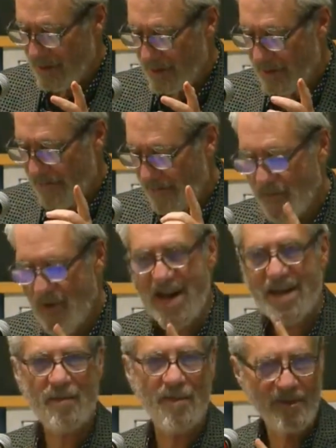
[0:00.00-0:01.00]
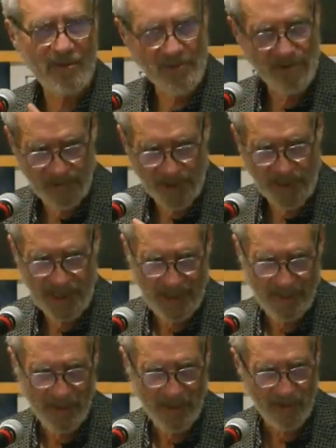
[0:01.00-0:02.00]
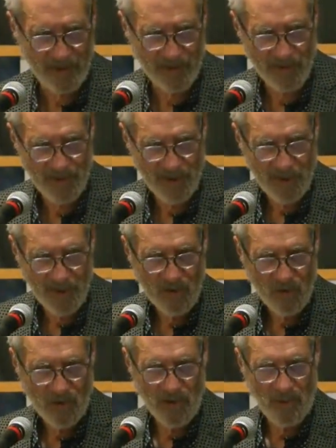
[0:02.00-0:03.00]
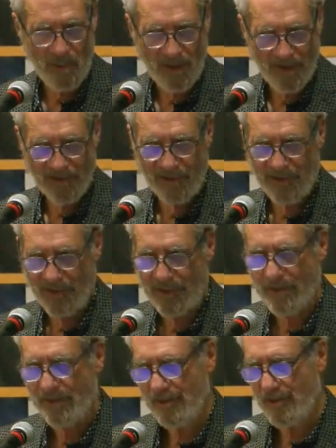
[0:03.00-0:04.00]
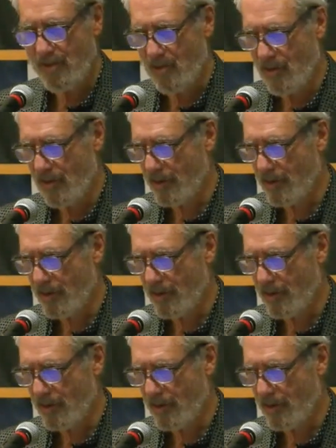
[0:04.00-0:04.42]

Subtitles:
the fragments of the tablets were deposited in the ark.